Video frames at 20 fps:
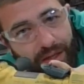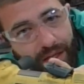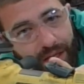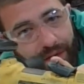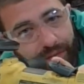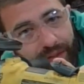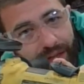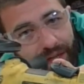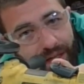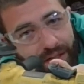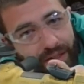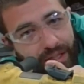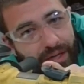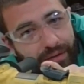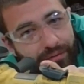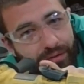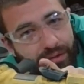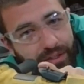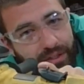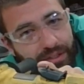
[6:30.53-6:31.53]
If that
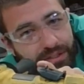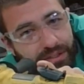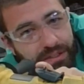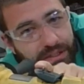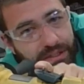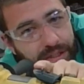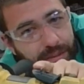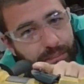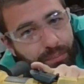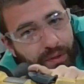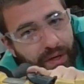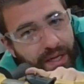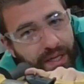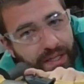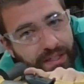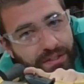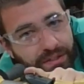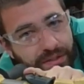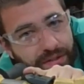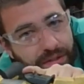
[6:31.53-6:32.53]
lever isn't
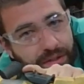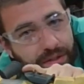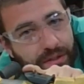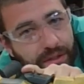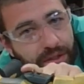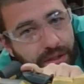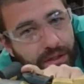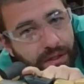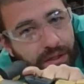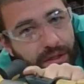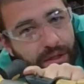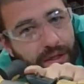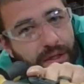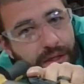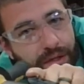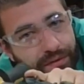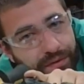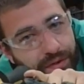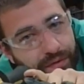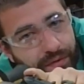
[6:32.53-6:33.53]
depressed,
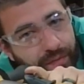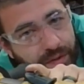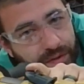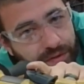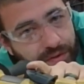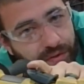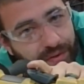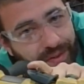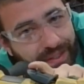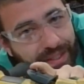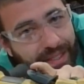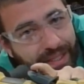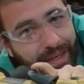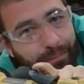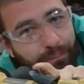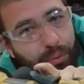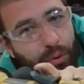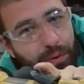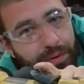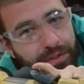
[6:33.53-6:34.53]
you physically
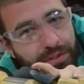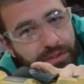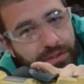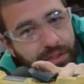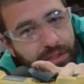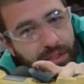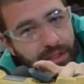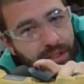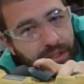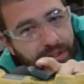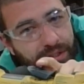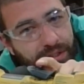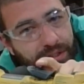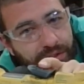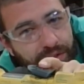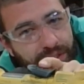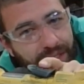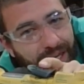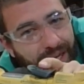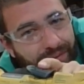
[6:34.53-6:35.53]
can't pull the trigger on this.
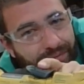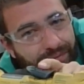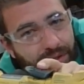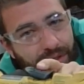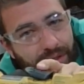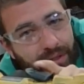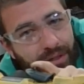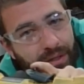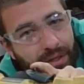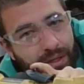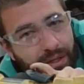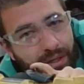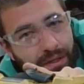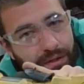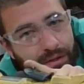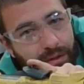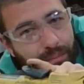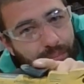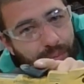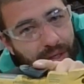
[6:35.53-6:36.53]
So you have to
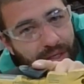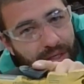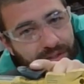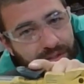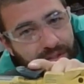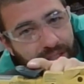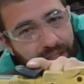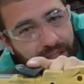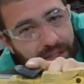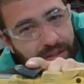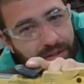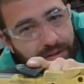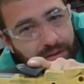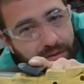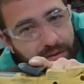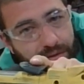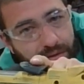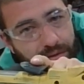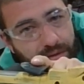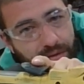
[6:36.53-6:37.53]
depress that
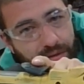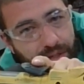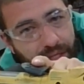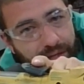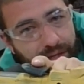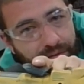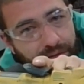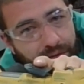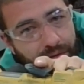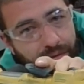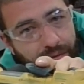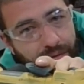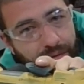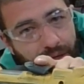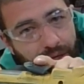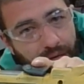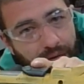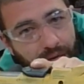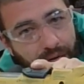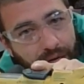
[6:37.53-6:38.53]
lever,
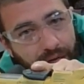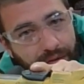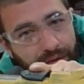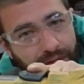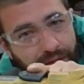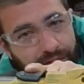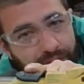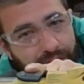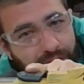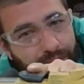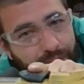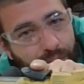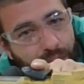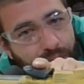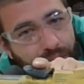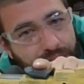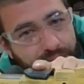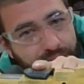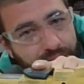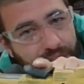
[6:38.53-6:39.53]
and then you can
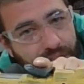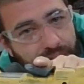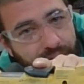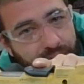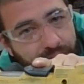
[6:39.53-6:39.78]
pull the trigger